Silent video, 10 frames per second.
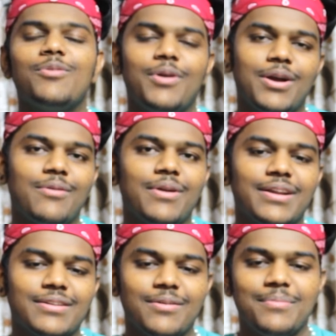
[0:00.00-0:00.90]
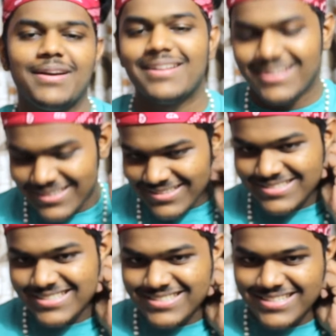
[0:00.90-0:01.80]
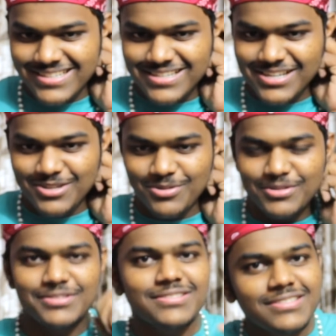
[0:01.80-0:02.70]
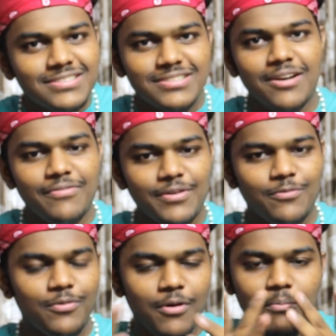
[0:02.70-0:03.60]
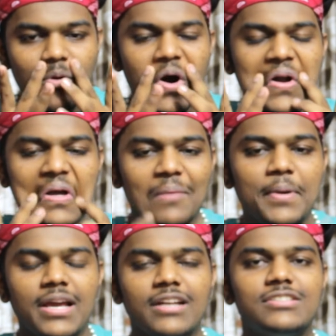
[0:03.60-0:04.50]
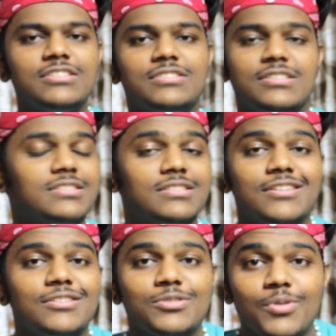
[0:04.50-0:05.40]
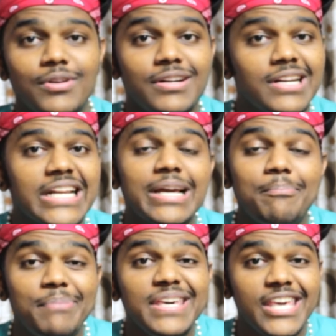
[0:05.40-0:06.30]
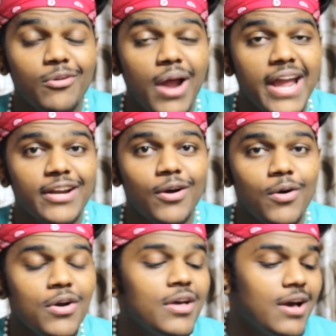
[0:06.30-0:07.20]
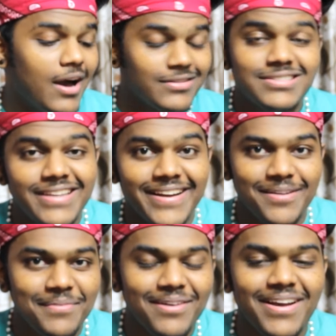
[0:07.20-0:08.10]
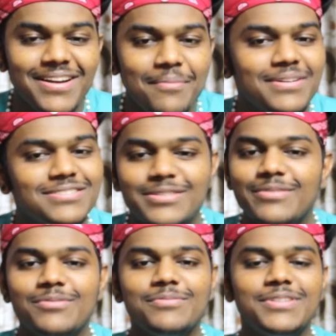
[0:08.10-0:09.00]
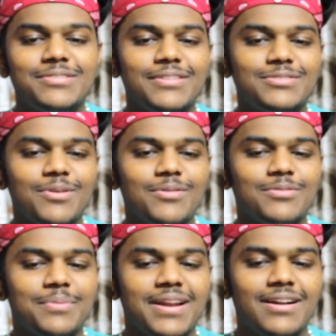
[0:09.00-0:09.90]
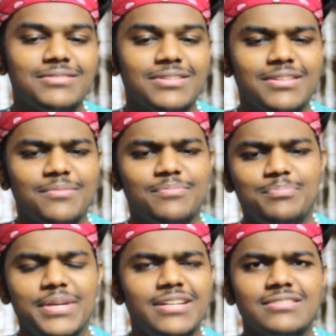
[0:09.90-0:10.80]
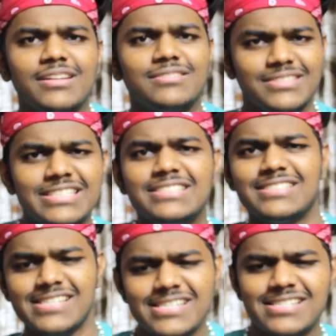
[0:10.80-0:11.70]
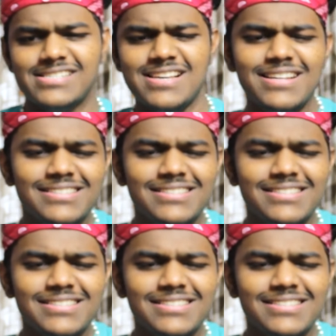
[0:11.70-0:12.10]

going on right now, man. Like, she's literally doing this stuff and full of ball coming, and she just turned into literally a pinky rhino. Are you kidding me right now? But it's visually so good, man. Also, the beat is like, like,